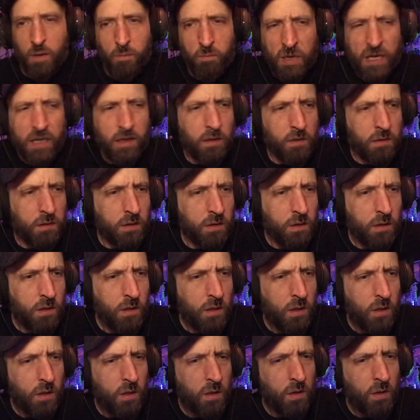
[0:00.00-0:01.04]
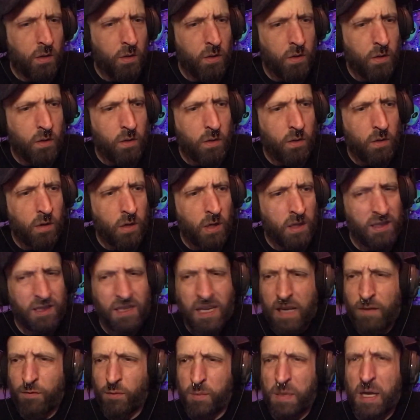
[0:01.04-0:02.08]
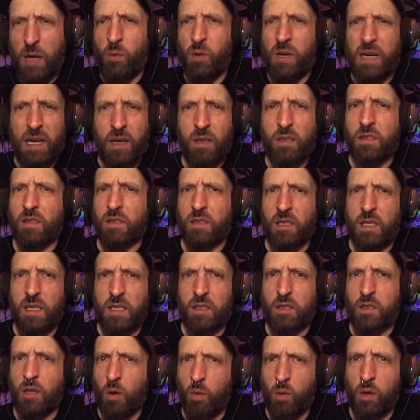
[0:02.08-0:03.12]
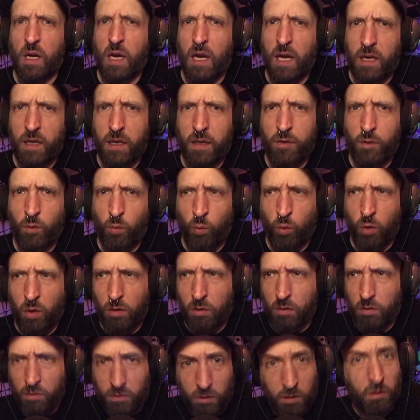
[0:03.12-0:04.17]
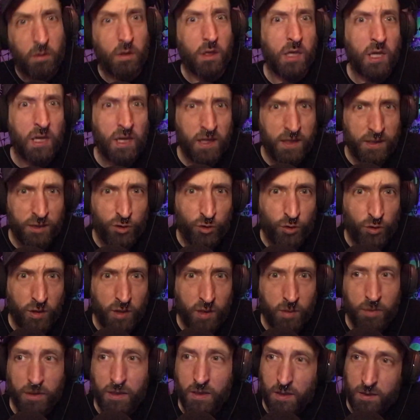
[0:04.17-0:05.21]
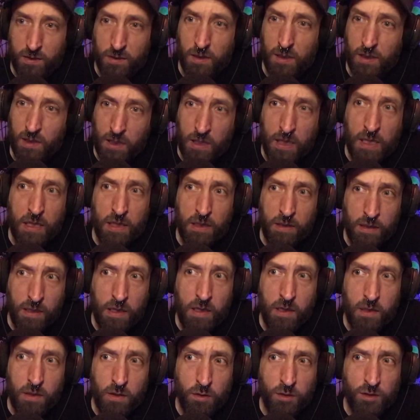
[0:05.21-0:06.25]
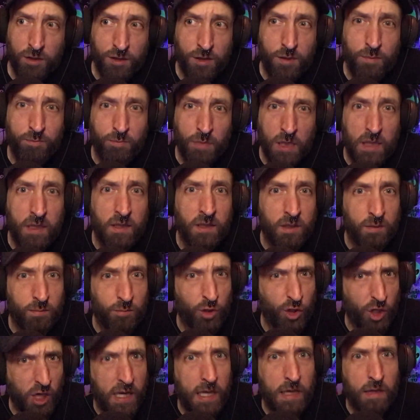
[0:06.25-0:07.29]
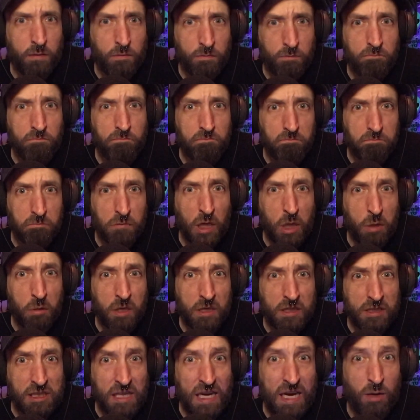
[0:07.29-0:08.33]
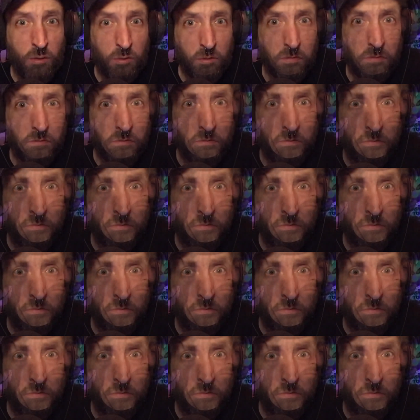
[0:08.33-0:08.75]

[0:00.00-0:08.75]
But aside from that, what else is going on in the world or the country? Because there's some shit going on.